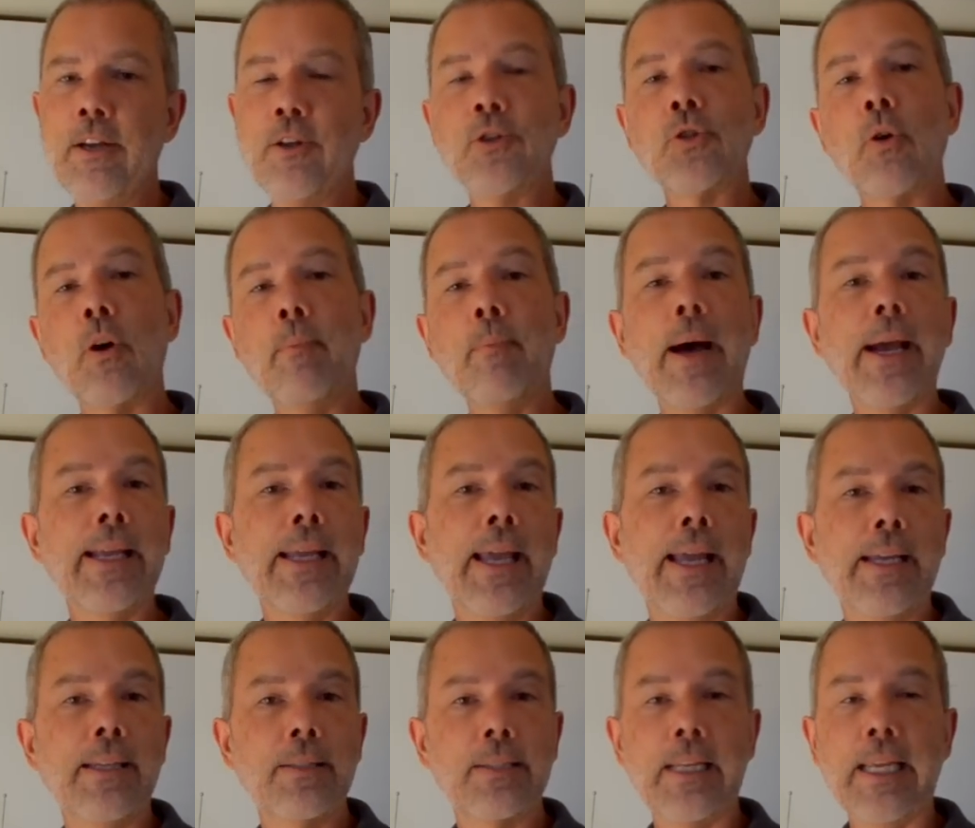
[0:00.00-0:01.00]
So in my
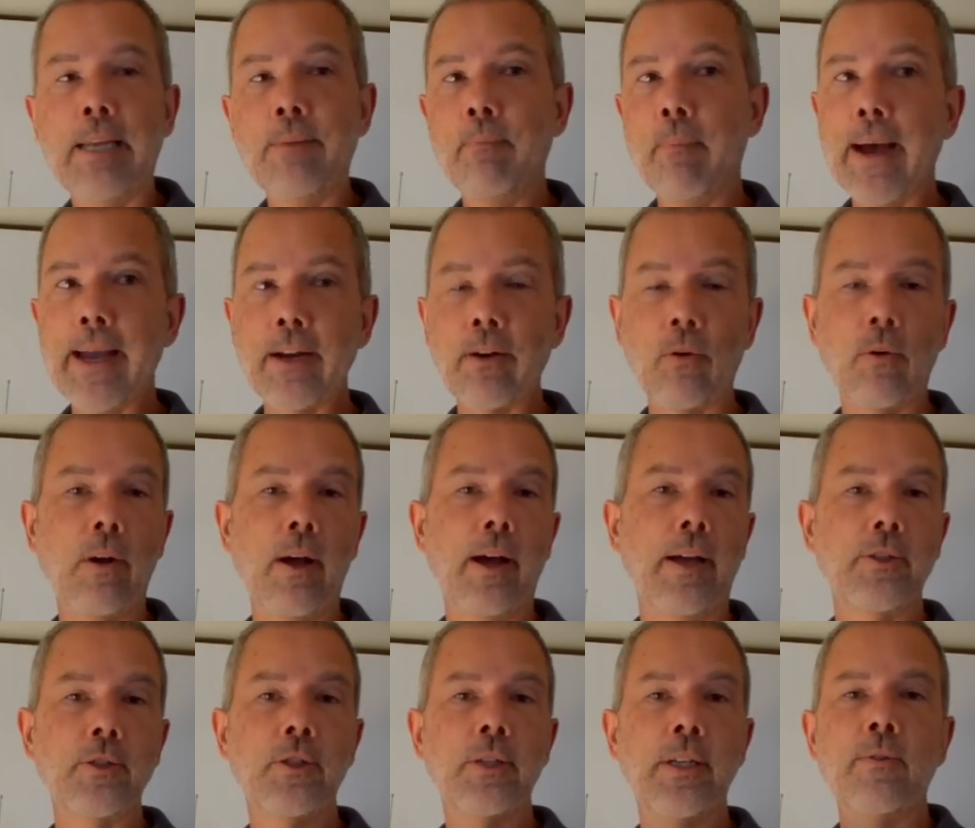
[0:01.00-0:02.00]
case, in my
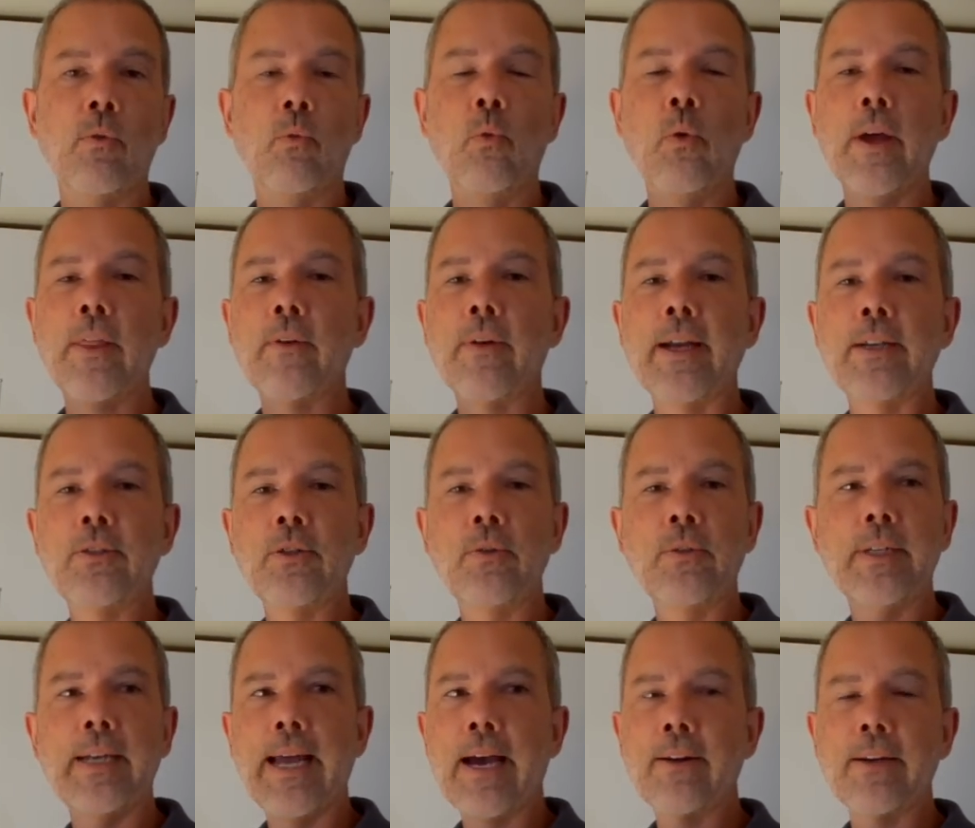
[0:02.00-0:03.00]
garage, whether I
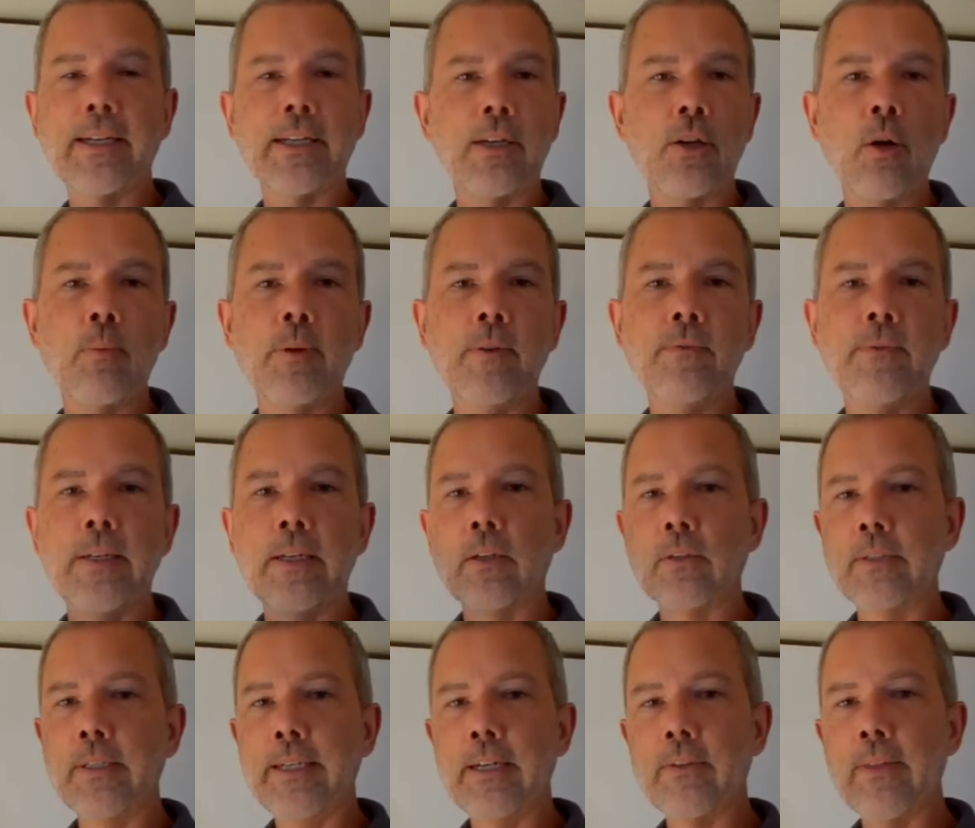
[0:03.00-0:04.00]
tuned it out in an open
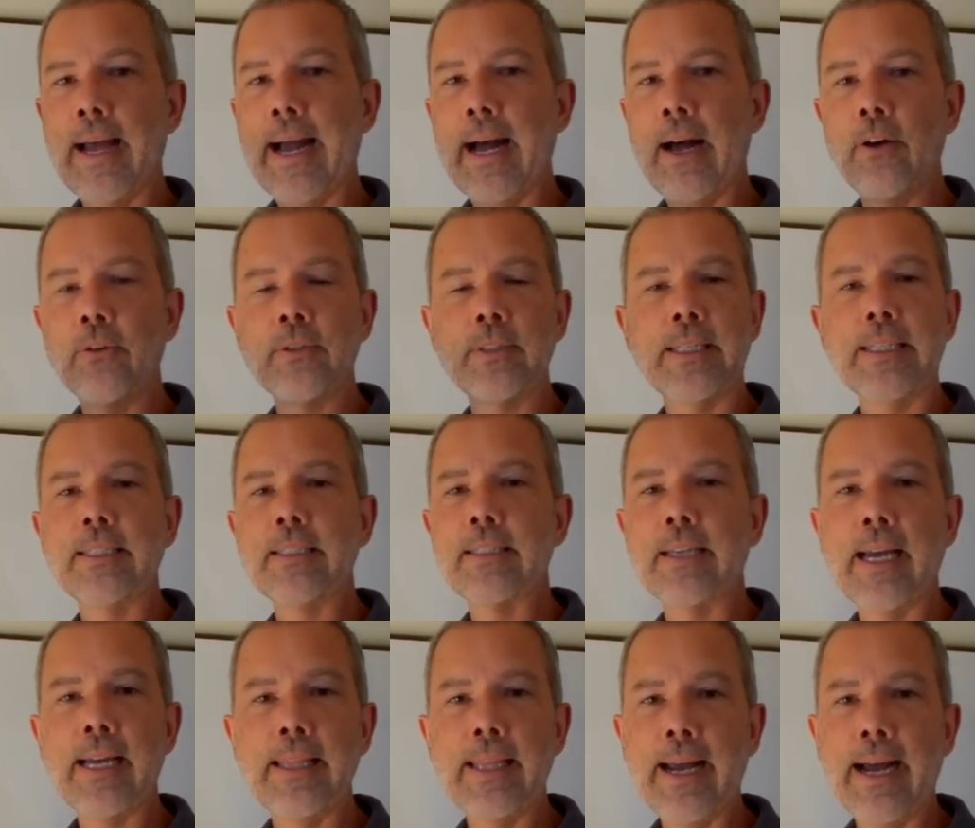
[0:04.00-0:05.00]
field near the house,
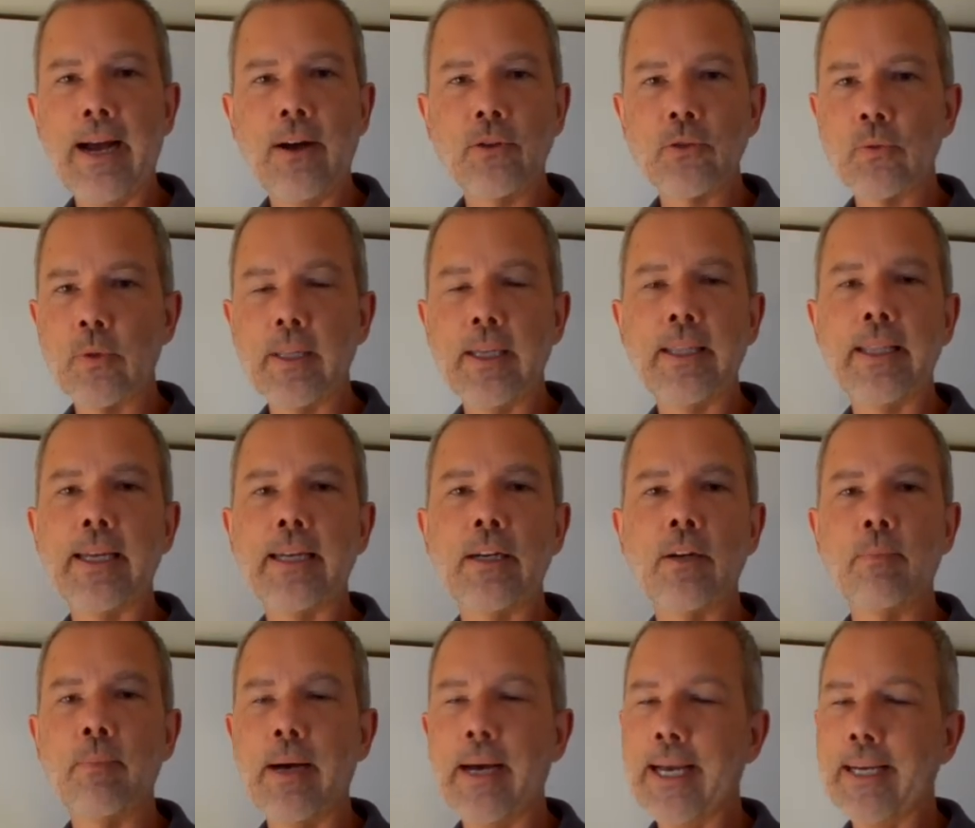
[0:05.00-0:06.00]
inside the house, with anything
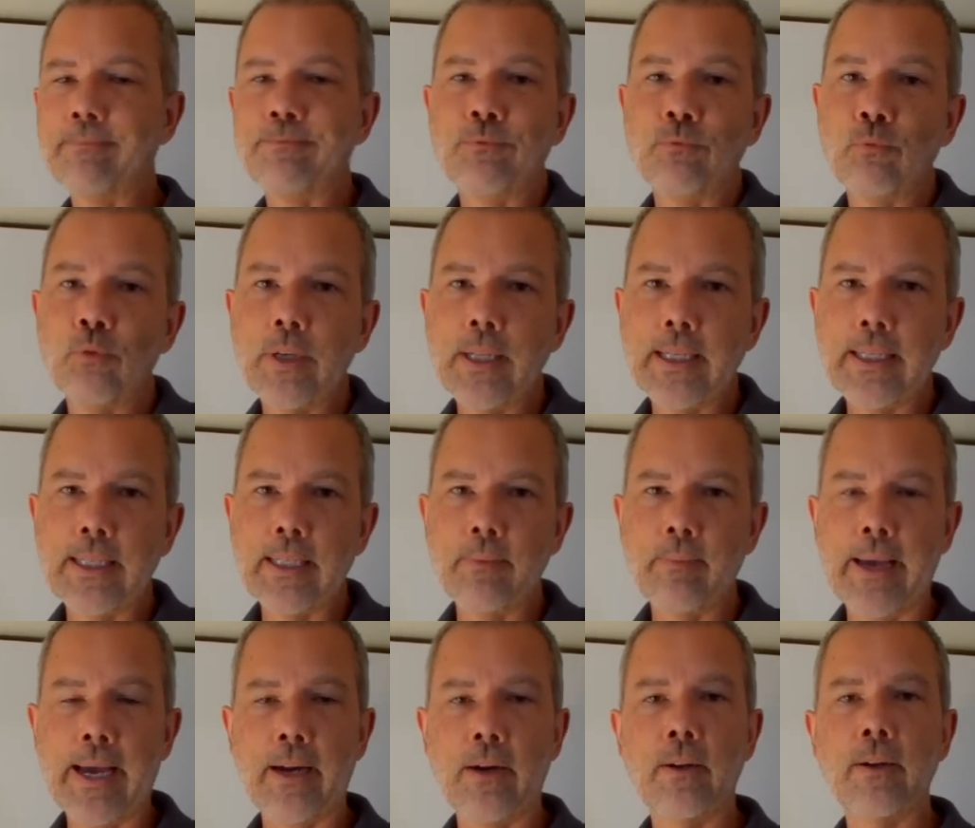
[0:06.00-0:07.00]
nearby, really didn't
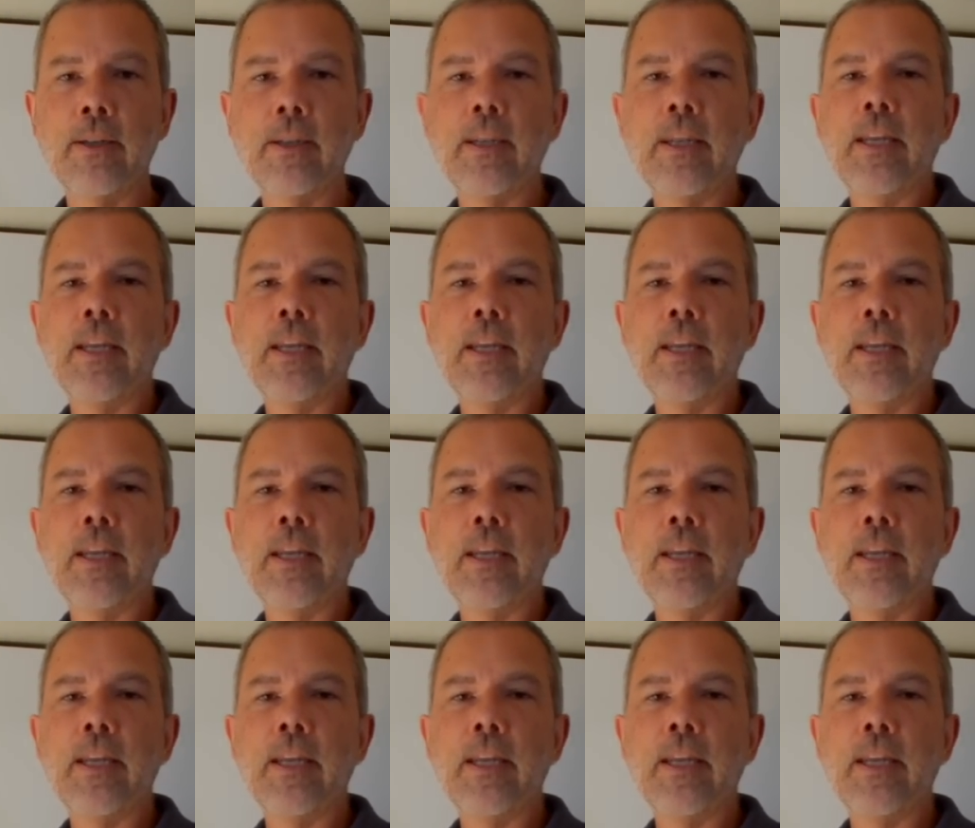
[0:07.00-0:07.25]
matter.